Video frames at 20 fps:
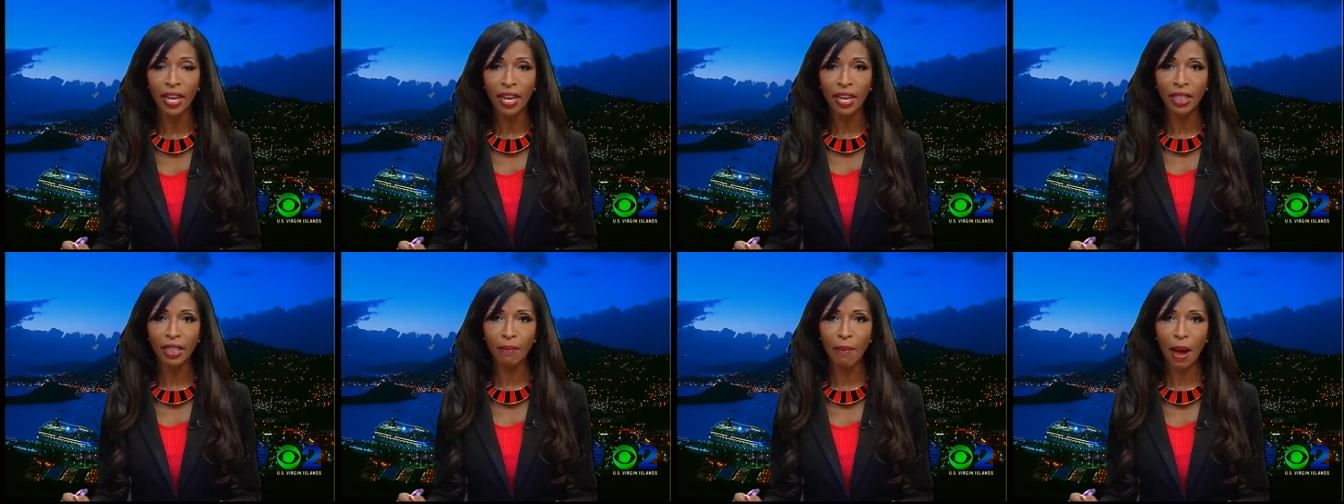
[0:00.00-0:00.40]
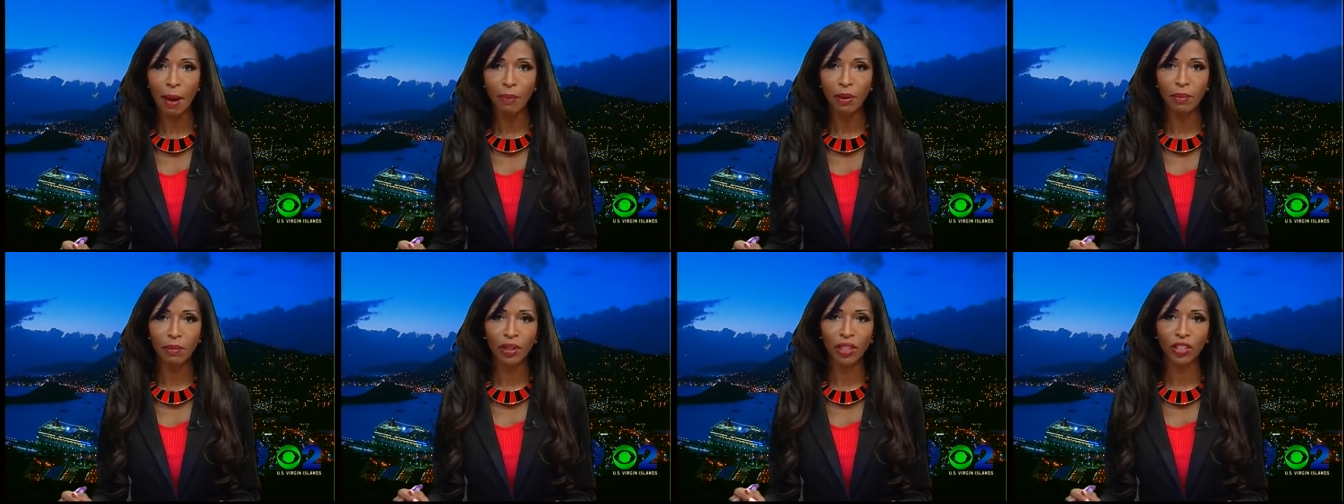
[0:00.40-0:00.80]
The Mapp
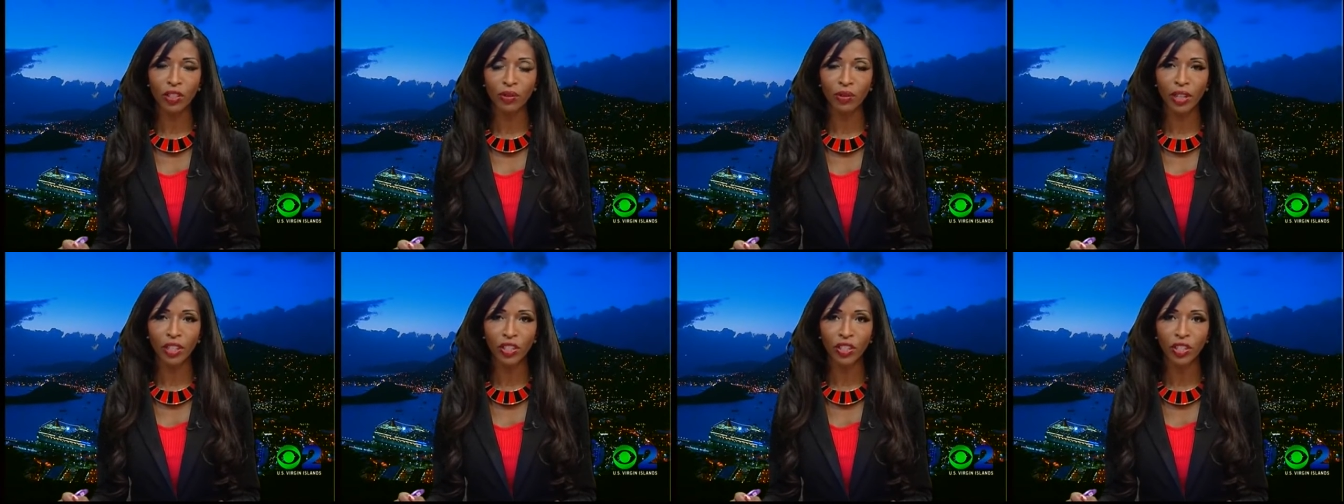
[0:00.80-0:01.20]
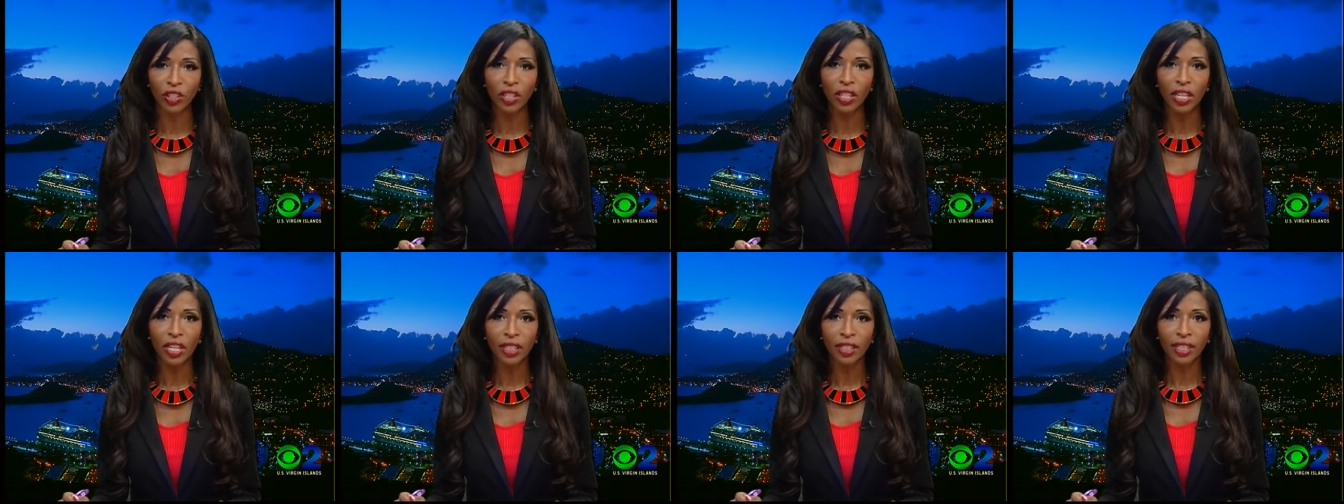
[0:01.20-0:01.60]
administration,
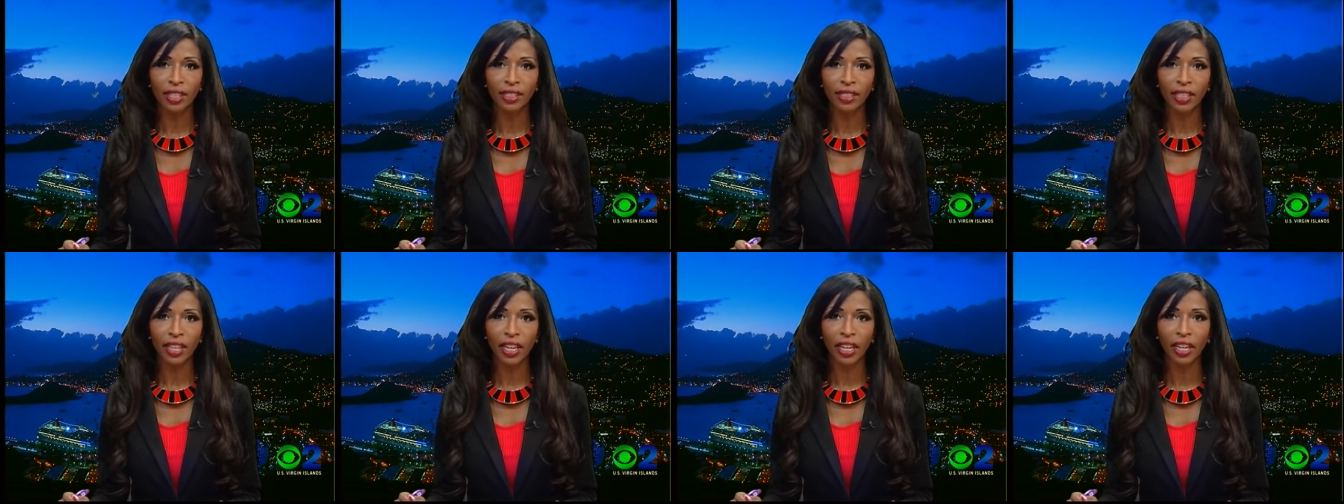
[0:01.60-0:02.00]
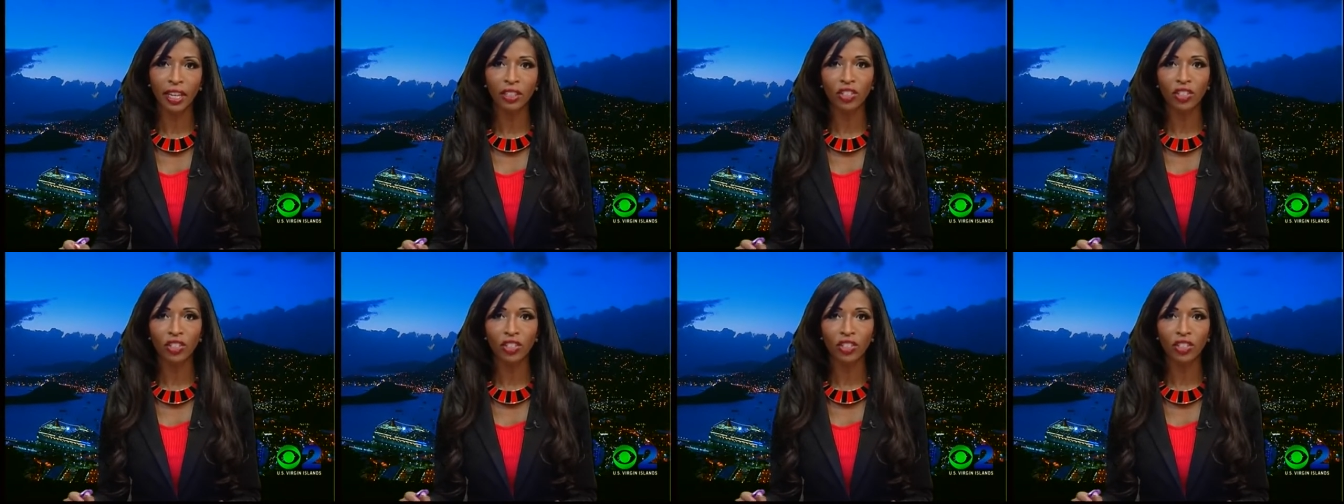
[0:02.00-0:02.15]
they say,